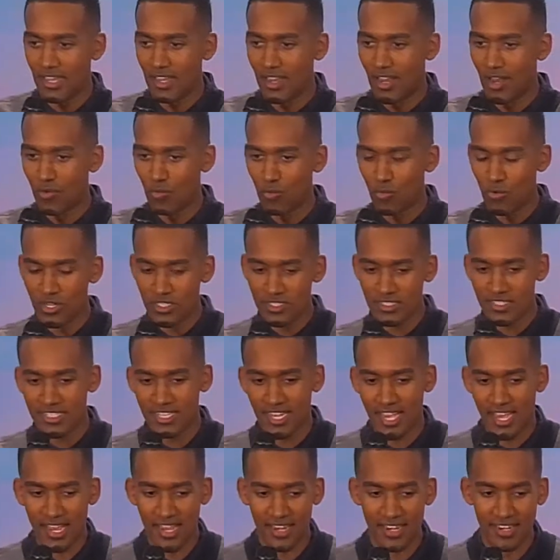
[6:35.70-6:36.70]
On one
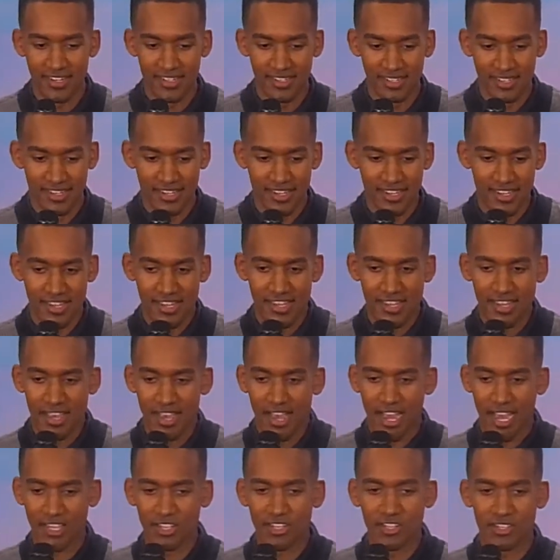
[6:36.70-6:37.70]
side,
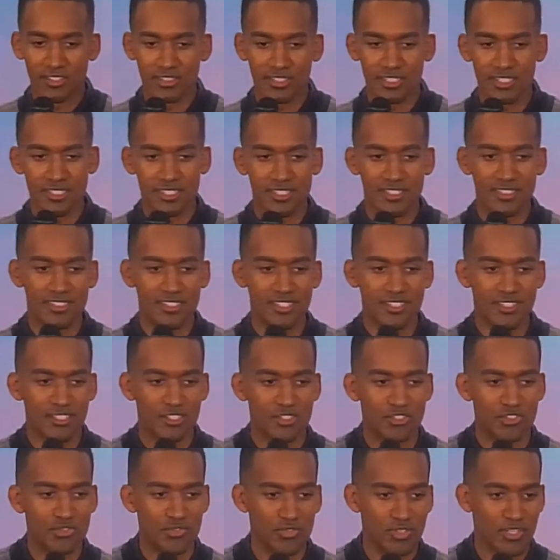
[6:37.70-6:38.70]
I could have listened to the
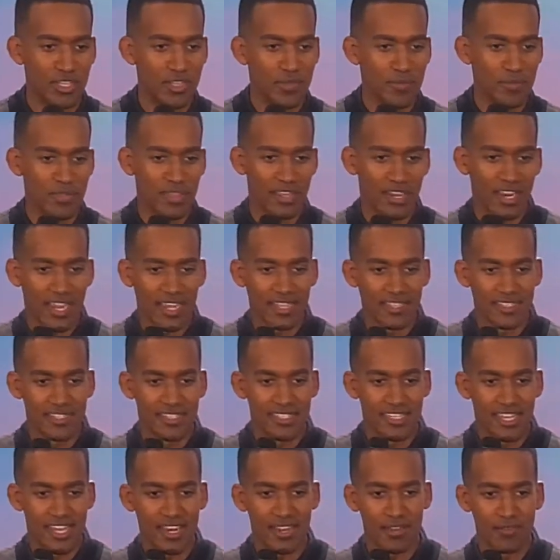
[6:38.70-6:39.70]
dream that I had
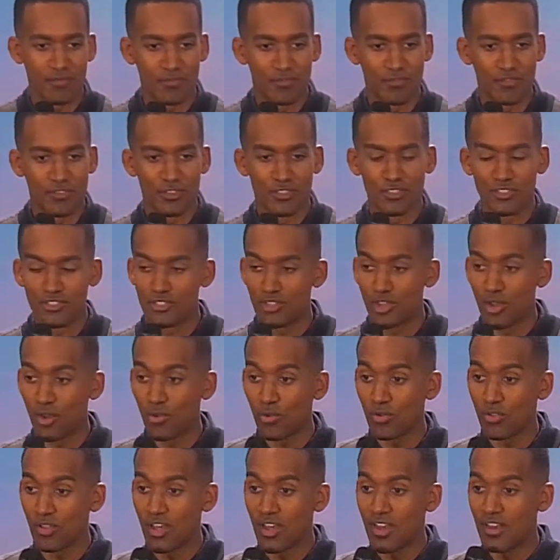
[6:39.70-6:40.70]
set up for so
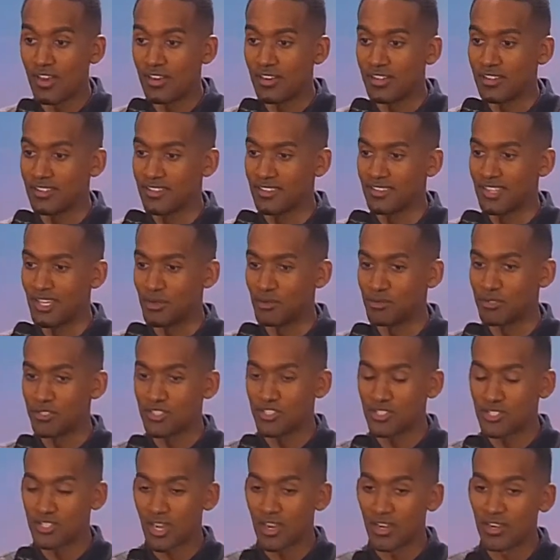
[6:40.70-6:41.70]
long that was
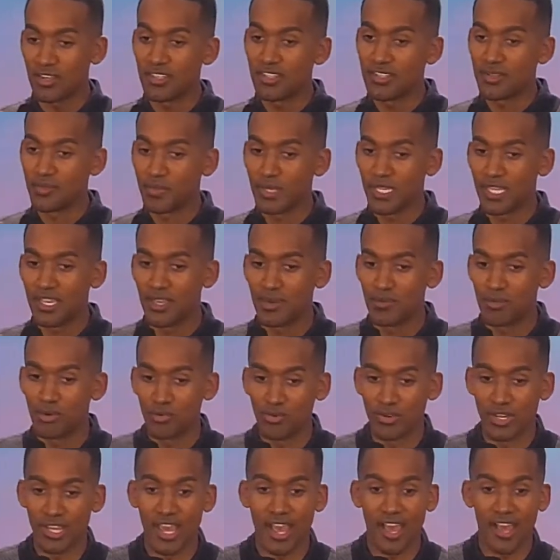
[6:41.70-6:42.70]
starting to become a
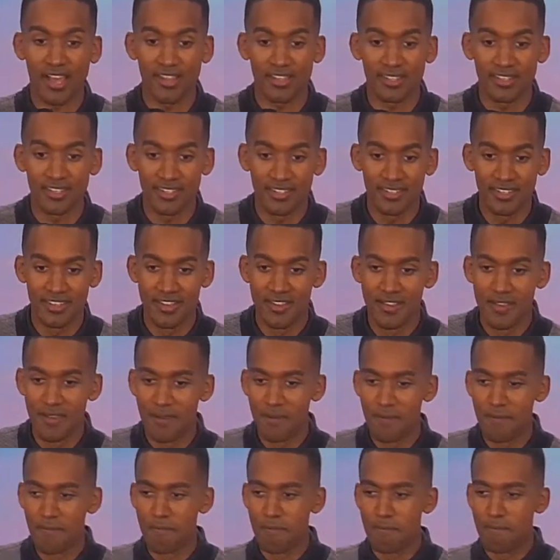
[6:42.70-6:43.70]
reality.
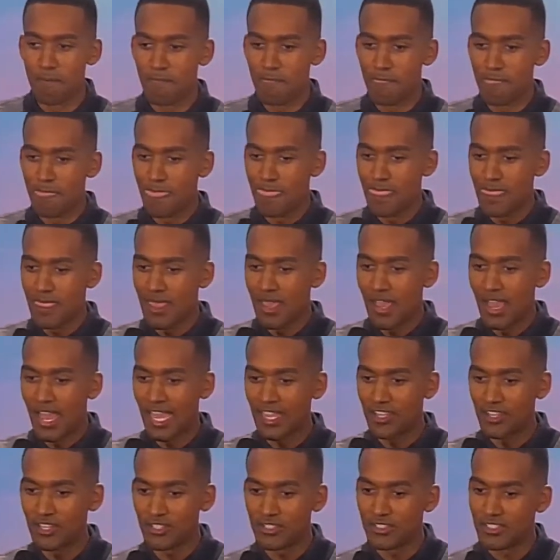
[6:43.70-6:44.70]
I
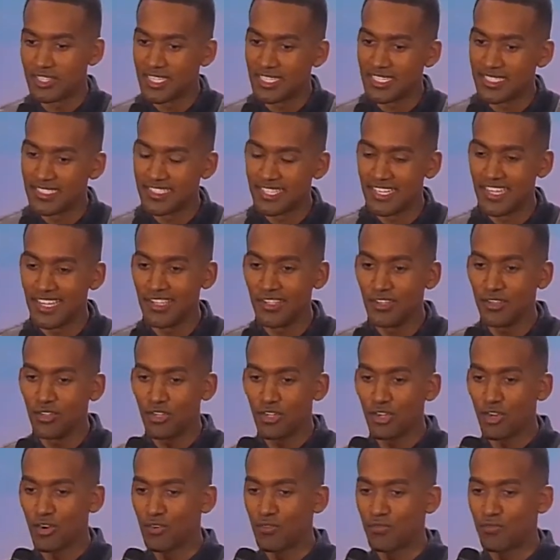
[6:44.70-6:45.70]
could continue to
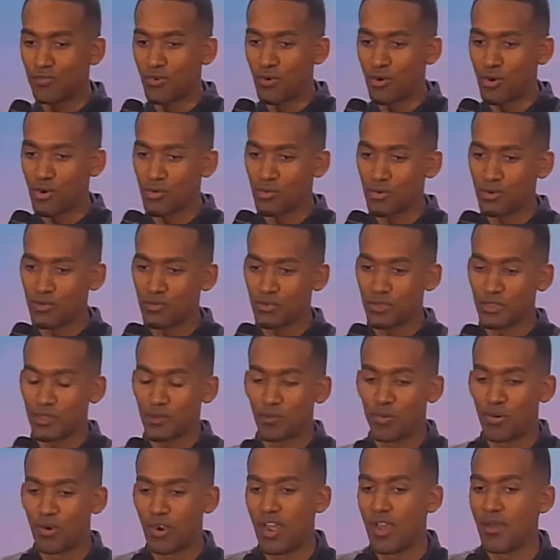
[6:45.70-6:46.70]
go forward with the
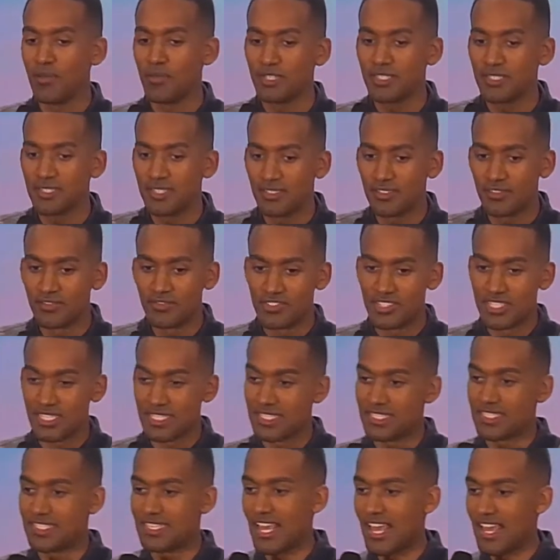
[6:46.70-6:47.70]
promise of
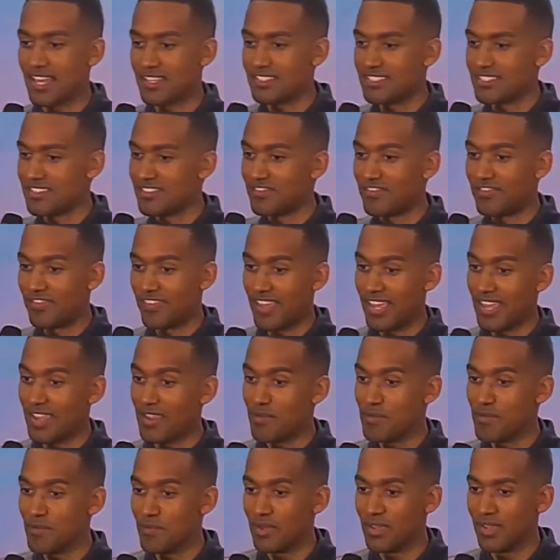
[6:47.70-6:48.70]
success and
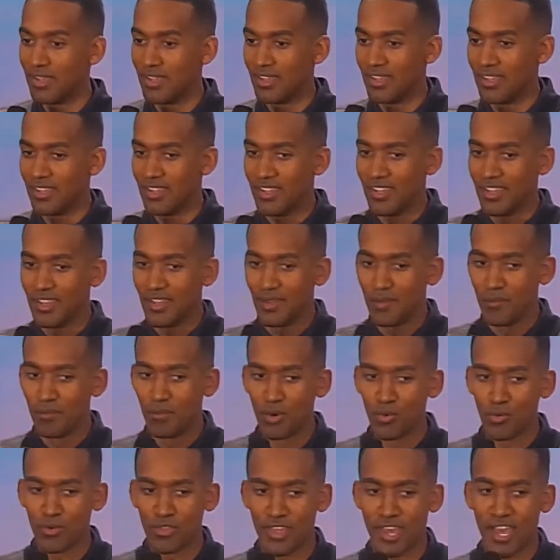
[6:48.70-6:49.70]
fame,
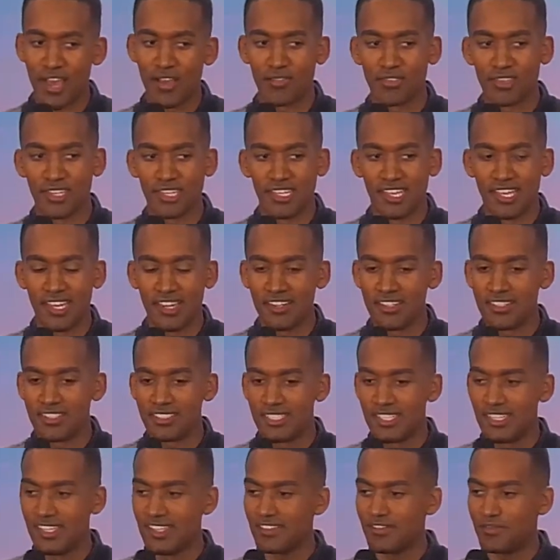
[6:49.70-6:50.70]
but without the
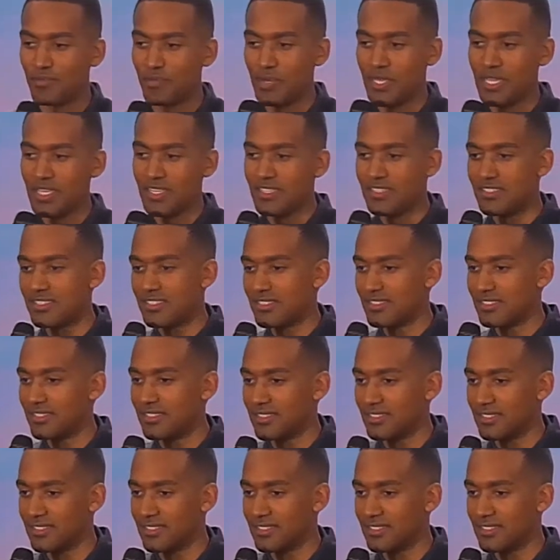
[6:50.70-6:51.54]
guarantee of peace.